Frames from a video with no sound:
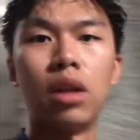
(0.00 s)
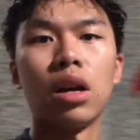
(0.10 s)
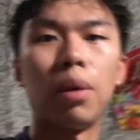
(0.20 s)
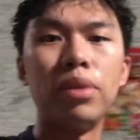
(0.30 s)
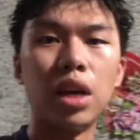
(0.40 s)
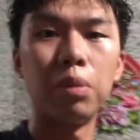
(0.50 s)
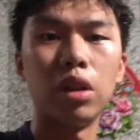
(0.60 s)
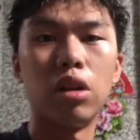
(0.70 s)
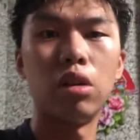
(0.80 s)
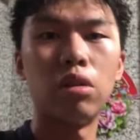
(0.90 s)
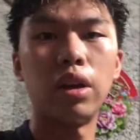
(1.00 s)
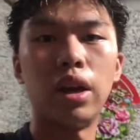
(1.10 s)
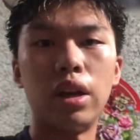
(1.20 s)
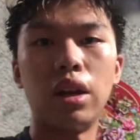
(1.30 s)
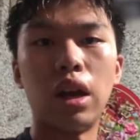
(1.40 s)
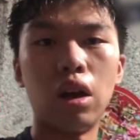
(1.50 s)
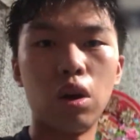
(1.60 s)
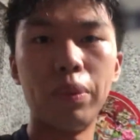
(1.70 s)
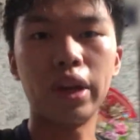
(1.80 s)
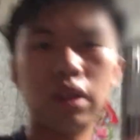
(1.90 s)
comment down below, and I'll
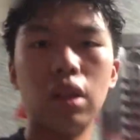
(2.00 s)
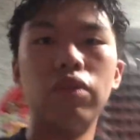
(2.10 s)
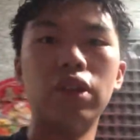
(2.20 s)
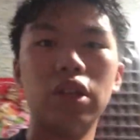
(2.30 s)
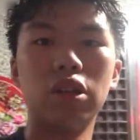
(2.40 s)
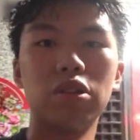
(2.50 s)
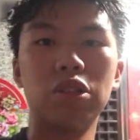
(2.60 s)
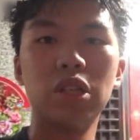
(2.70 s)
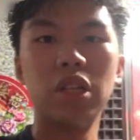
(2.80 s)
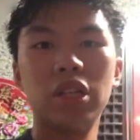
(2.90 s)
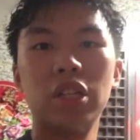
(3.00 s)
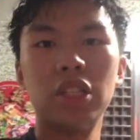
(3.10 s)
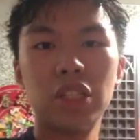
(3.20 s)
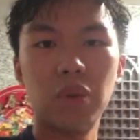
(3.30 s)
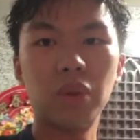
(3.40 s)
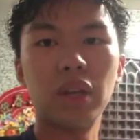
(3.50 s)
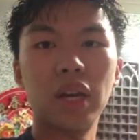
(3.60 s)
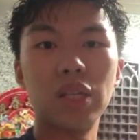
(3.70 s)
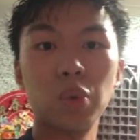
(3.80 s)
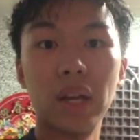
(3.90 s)
make another video, share with you
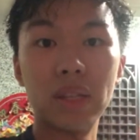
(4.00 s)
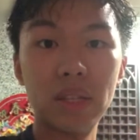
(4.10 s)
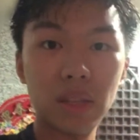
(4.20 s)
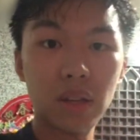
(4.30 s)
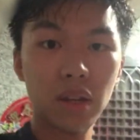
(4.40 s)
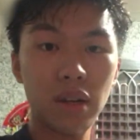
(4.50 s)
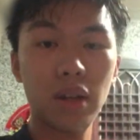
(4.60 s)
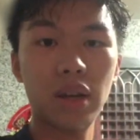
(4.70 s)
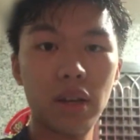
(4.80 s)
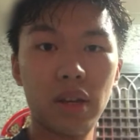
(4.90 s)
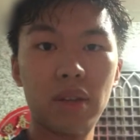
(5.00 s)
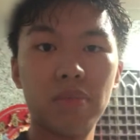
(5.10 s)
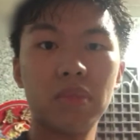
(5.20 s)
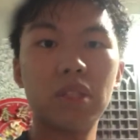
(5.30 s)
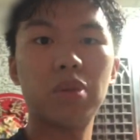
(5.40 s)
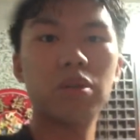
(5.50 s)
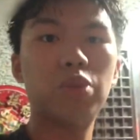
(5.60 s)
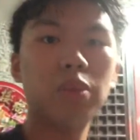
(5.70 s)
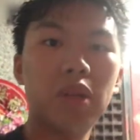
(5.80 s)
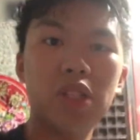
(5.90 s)
guys what I did there. And that's
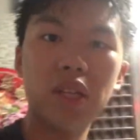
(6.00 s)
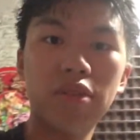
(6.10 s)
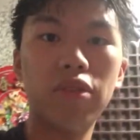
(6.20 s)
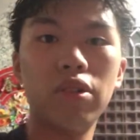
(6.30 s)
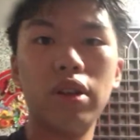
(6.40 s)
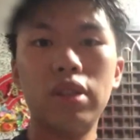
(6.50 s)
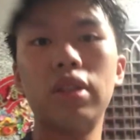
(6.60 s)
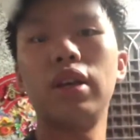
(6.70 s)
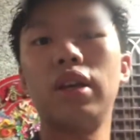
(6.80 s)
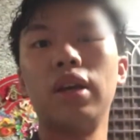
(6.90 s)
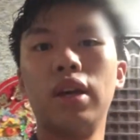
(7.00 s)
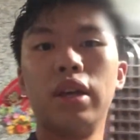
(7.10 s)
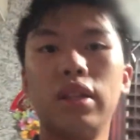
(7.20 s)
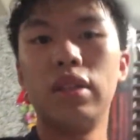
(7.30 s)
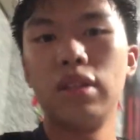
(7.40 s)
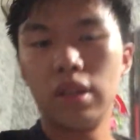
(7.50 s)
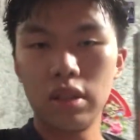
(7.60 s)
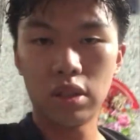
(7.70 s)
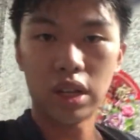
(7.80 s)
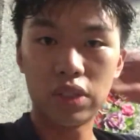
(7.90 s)
pretty much it for
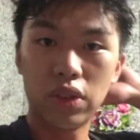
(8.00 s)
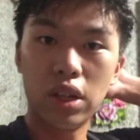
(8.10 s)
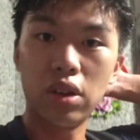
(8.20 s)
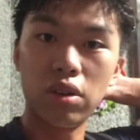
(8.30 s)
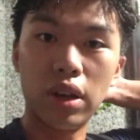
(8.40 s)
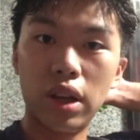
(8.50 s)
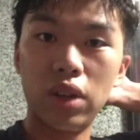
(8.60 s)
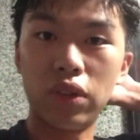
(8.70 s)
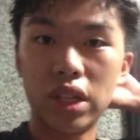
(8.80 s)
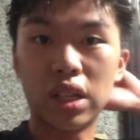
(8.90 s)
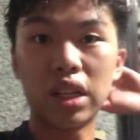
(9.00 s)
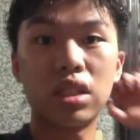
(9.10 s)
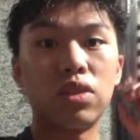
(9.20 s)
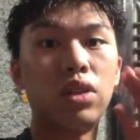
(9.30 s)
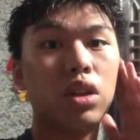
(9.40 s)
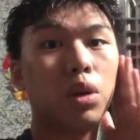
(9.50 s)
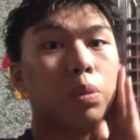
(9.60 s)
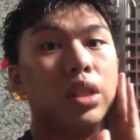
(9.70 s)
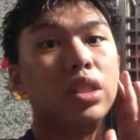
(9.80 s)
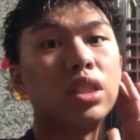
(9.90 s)
today's video. And if you guys like this video,
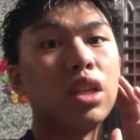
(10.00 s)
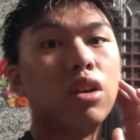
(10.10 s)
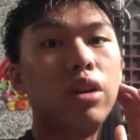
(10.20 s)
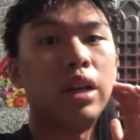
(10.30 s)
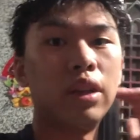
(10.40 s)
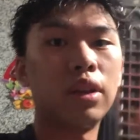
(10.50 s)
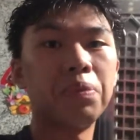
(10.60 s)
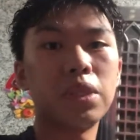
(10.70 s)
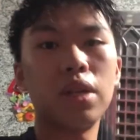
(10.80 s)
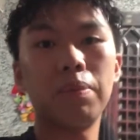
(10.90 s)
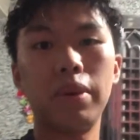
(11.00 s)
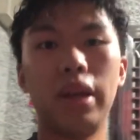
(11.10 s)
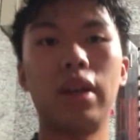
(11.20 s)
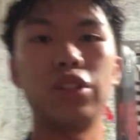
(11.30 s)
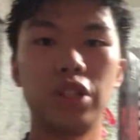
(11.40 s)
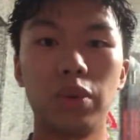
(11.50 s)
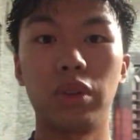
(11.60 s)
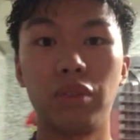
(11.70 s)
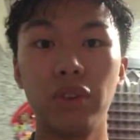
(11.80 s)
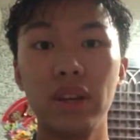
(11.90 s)
please go a thumbs up and share with
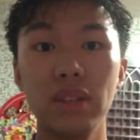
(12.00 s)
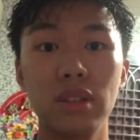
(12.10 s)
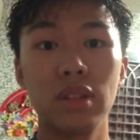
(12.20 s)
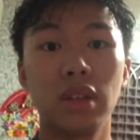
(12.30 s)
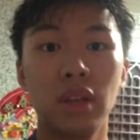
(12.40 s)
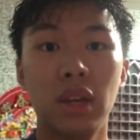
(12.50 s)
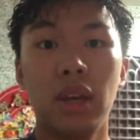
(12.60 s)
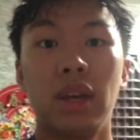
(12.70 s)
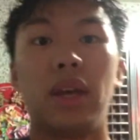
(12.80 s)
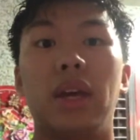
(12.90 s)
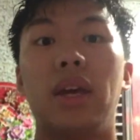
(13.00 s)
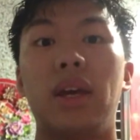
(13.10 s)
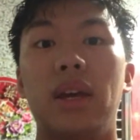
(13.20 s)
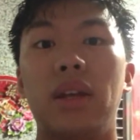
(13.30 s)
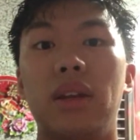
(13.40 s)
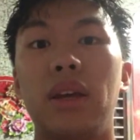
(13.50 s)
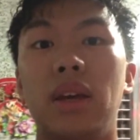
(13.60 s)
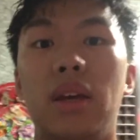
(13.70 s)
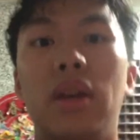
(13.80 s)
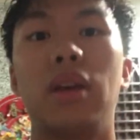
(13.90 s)
your friends. And
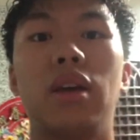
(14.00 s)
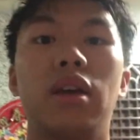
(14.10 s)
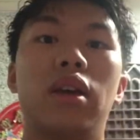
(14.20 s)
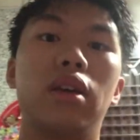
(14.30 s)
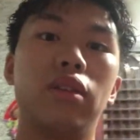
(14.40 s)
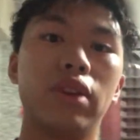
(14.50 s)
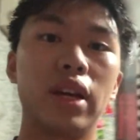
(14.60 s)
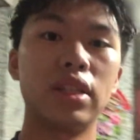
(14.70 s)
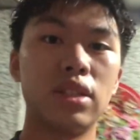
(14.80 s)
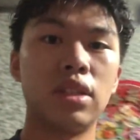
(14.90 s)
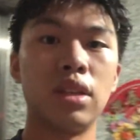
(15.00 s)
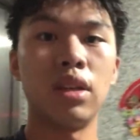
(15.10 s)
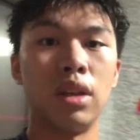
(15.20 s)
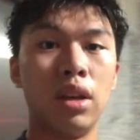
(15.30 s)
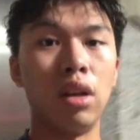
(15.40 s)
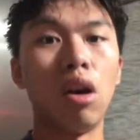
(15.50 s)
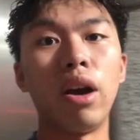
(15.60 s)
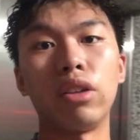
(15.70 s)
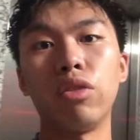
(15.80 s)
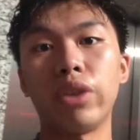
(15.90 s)
if you guys,
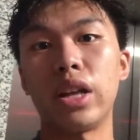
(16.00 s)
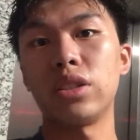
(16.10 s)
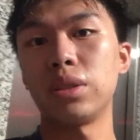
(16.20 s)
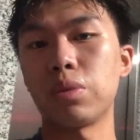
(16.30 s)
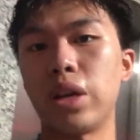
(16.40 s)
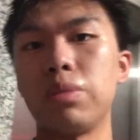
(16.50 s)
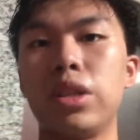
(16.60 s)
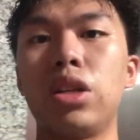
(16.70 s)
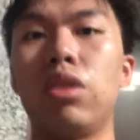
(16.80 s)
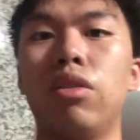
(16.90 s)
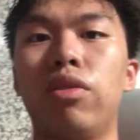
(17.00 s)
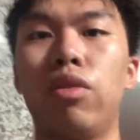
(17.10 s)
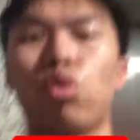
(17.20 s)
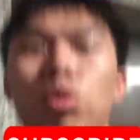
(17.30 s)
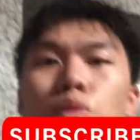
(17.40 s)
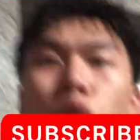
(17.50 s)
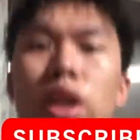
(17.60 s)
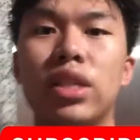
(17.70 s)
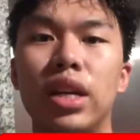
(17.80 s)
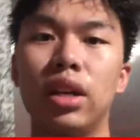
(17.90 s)
don't forget to subscribe to my channel for more
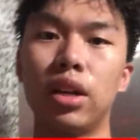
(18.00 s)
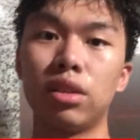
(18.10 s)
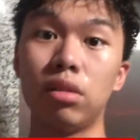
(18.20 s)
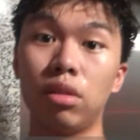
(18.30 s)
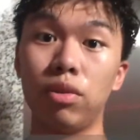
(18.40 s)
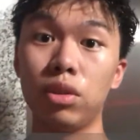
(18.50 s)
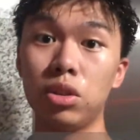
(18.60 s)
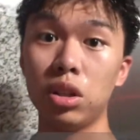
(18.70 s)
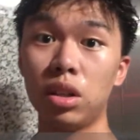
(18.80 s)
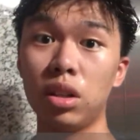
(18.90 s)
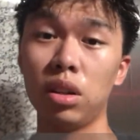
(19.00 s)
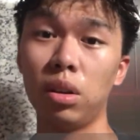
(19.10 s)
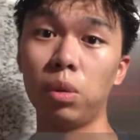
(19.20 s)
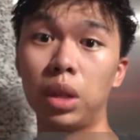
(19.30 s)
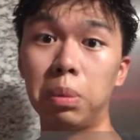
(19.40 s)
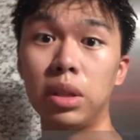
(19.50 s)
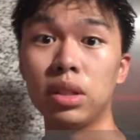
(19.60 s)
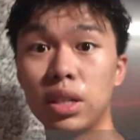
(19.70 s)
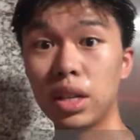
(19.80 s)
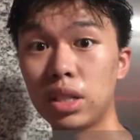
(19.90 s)
exciting content in the future. That being
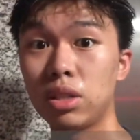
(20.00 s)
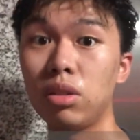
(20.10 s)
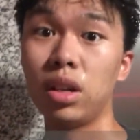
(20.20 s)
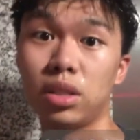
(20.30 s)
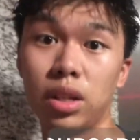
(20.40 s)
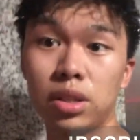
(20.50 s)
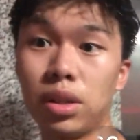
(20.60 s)
said, see you guys next